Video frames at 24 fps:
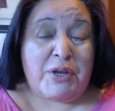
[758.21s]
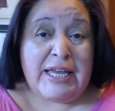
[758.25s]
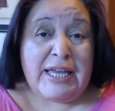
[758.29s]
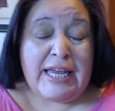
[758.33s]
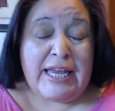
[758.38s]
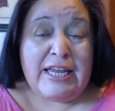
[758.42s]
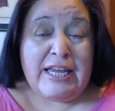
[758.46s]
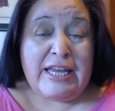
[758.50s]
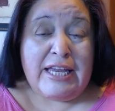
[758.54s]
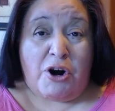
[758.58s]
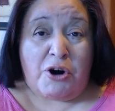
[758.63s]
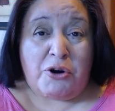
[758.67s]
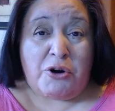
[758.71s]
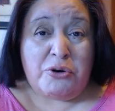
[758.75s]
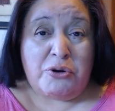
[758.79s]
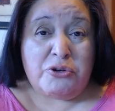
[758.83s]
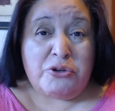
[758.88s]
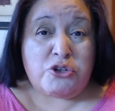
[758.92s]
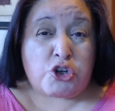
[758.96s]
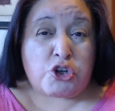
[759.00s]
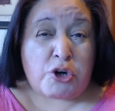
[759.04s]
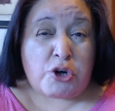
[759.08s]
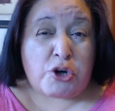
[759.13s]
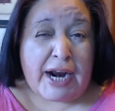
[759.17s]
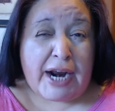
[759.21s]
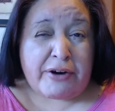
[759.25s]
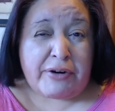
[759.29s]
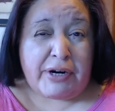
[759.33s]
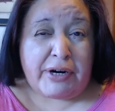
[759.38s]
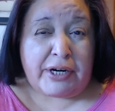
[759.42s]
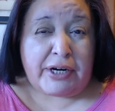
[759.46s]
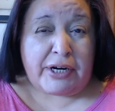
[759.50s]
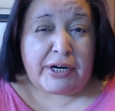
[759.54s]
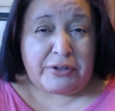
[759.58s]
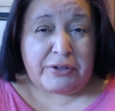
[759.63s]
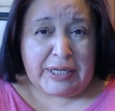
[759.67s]
in our own track
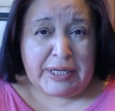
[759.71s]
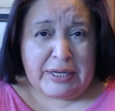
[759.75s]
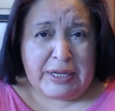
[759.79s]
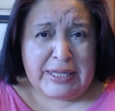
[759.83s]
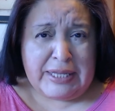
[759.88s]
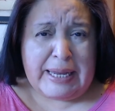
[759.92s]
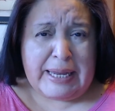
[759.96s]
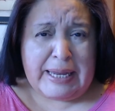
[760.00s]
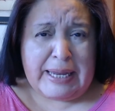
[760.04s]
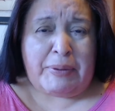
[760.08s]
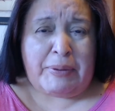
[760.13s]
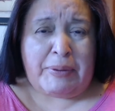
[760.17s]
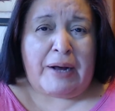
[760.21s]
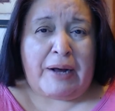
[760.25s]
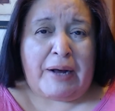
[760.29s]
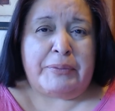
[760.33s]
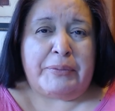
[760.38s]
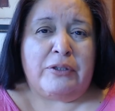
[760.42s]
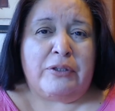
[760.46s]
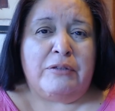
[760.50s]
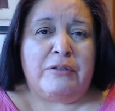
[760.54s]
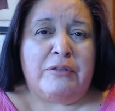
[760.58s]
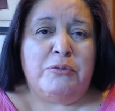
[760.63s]
record in that popular